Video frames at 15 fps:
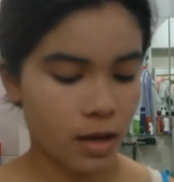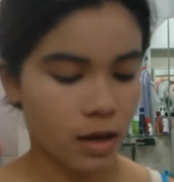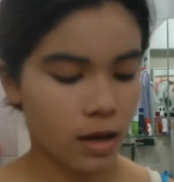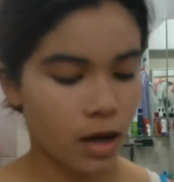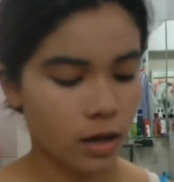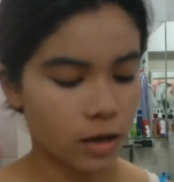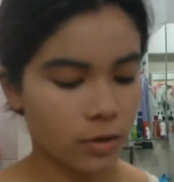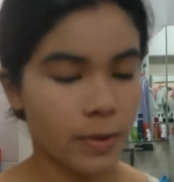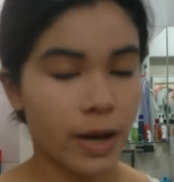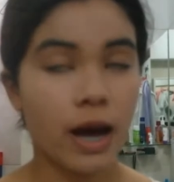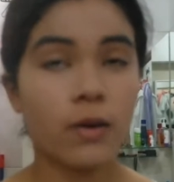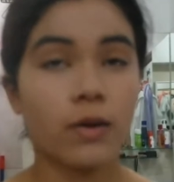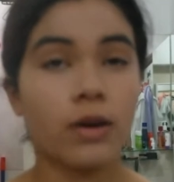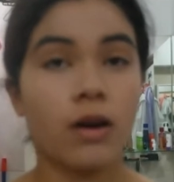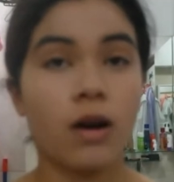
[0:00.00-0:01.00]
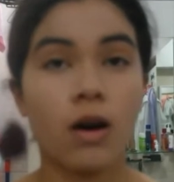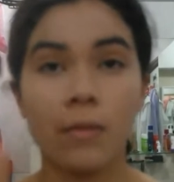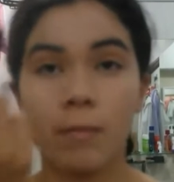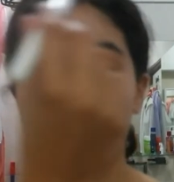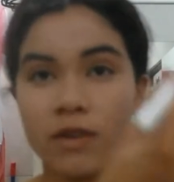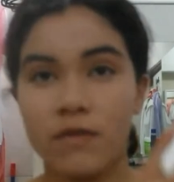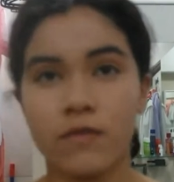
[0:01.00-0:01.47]
color powder
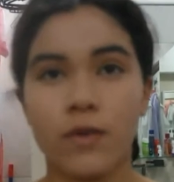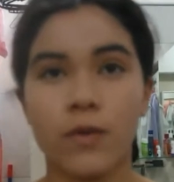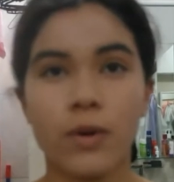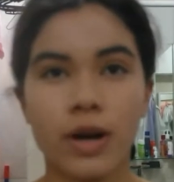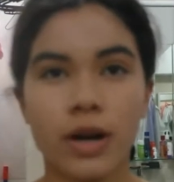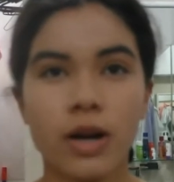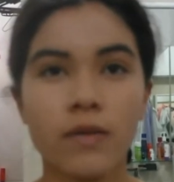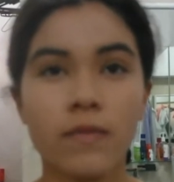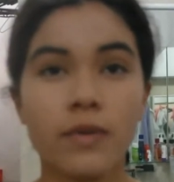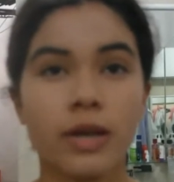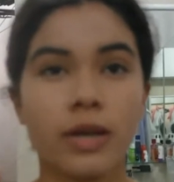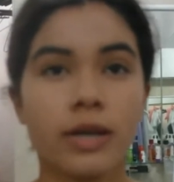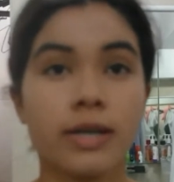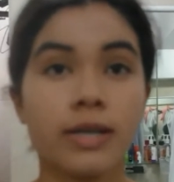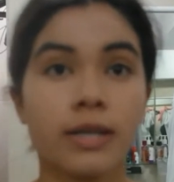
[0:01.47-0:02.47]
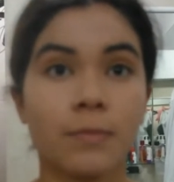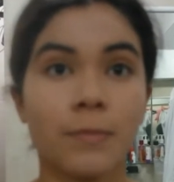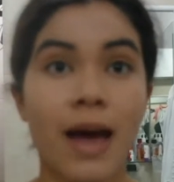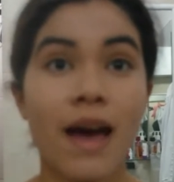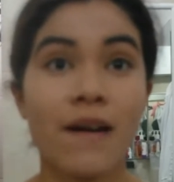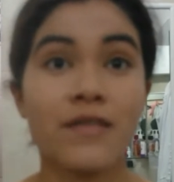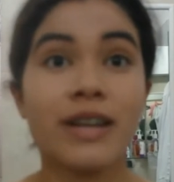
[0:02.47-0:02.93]
on my forehead because I'm
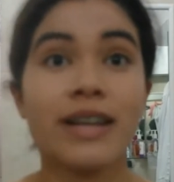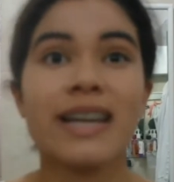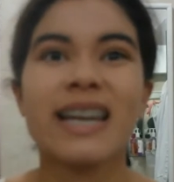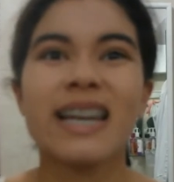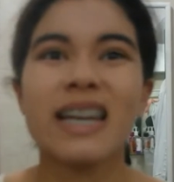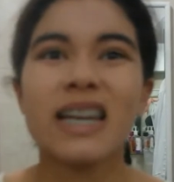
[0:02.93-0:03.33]
having